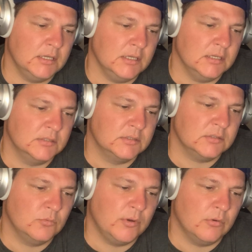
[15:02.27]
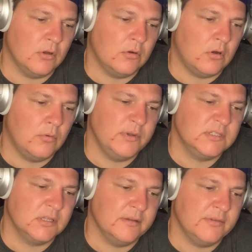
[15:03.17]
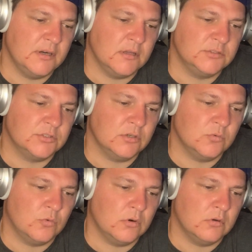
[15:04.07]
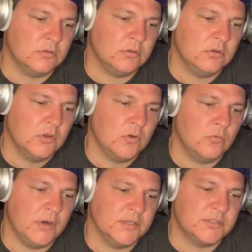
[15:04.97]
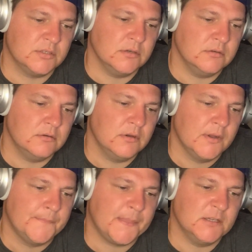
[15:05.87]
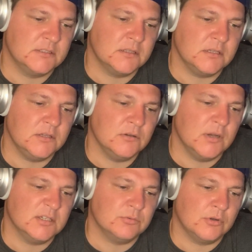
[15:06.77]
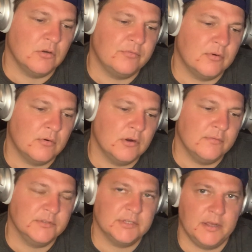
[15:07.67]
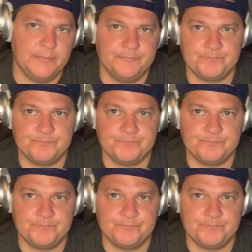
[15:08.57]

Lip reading: is, "We will always live in an uncertain world. What is certain is that the U.S. will go forward over time."